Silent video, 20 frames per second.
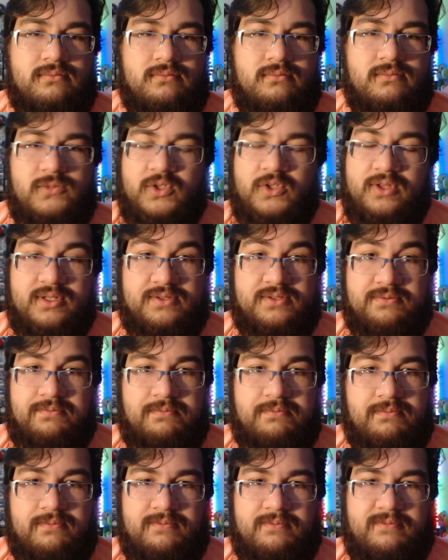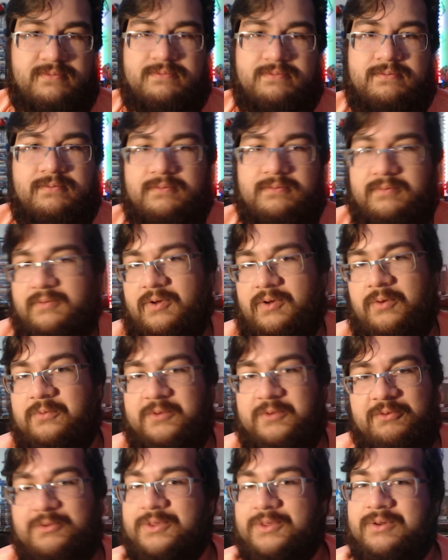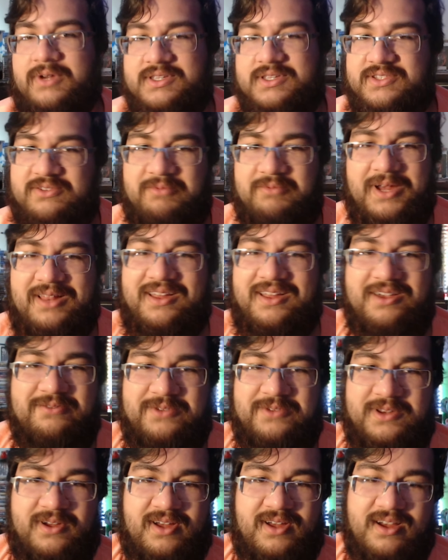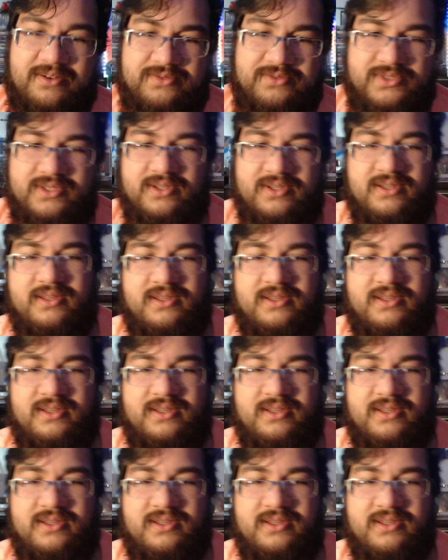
do this hopefully for the rest of my life, and I'll have to